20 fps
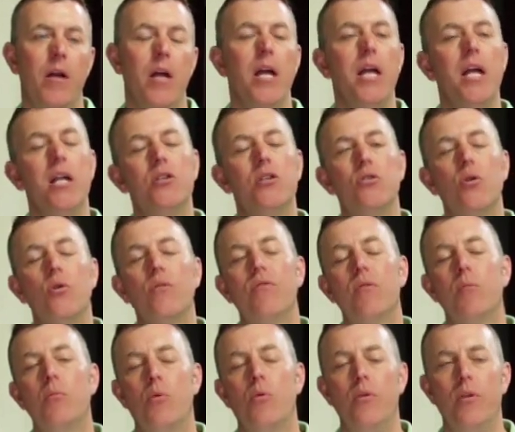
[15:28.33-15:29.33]
It sold for
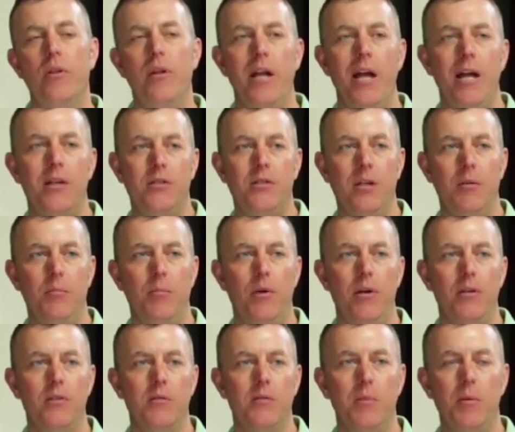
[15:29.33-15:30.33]
more than the asking
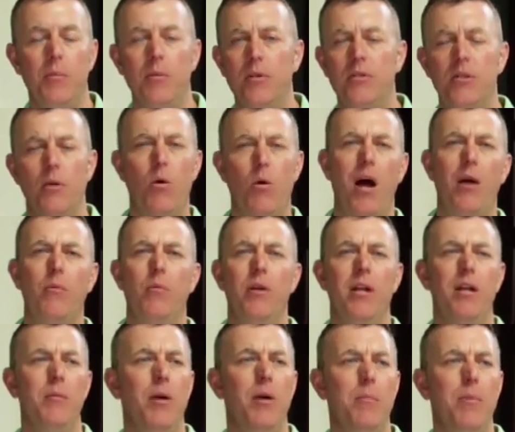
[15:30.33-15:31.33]
price. People say, why would
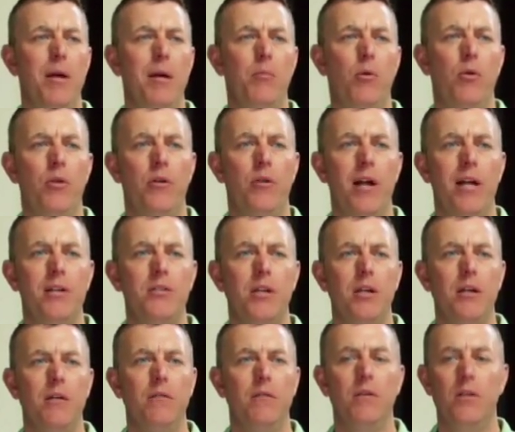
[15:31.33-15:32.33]
anybody pay more than they're
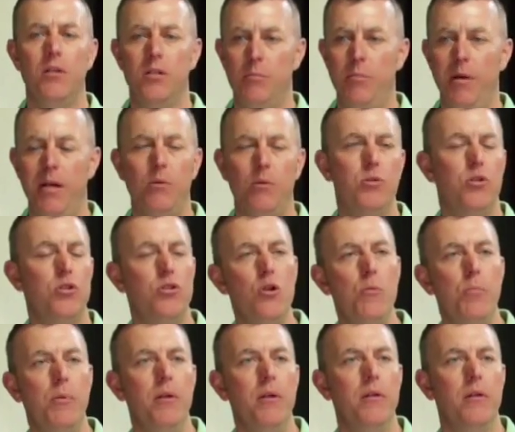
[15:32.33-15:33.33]
asking? Because the bank was
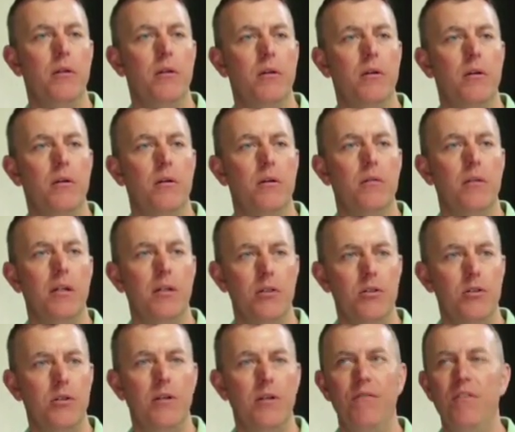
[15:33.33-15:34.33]
stupid. They
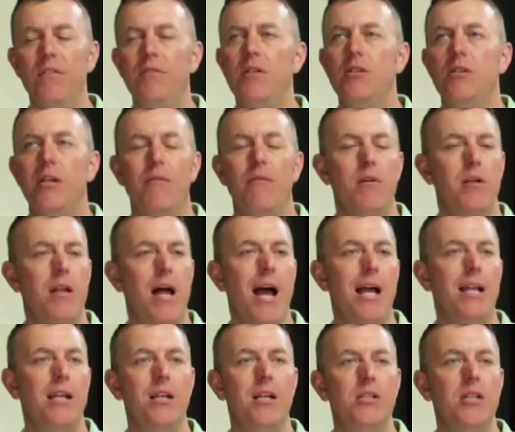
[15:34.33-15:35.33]
listed it at
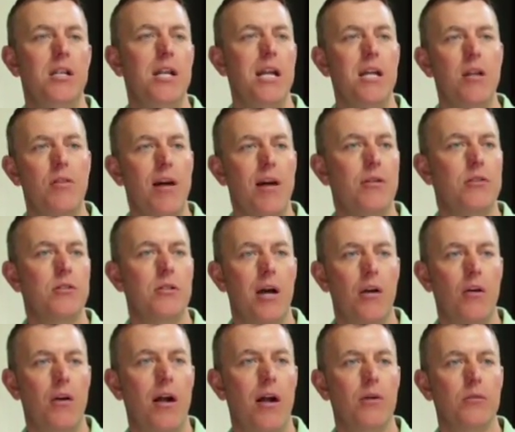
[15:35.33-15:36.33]
$57,900 and it's an
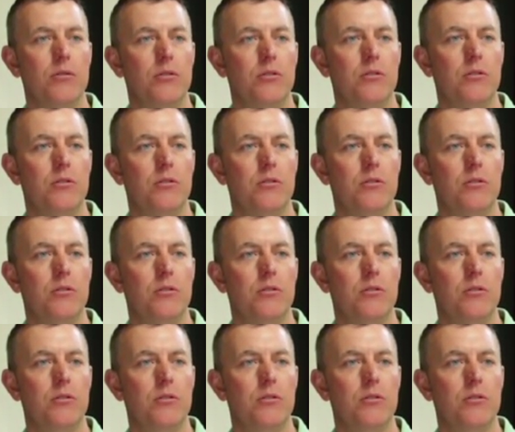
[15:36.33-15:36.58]
$80,000 house.